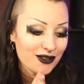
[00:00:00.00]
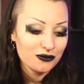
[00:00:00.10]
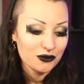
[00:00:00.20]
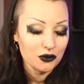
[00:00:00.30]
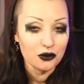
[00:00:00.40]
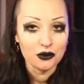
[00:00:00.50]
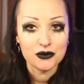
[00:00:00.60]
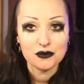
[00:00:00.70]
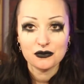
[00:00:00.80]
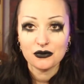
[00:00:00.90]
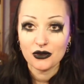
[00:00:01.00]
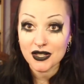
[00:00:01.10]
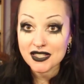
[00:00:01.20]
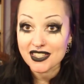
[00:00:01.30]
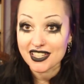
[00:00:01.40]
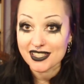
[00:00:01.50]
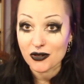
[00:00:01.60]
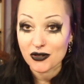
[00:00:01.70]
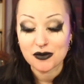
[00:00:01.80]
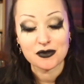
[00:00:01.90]
for this year's
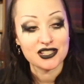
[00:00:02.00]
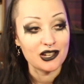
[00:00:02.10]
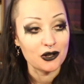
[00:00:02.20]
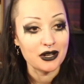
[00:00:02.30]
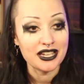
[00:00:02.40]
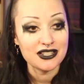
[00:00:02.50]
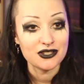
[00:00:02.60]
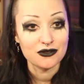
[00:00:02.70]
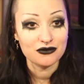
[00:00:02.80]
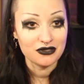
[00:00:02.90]
Christmas colourway to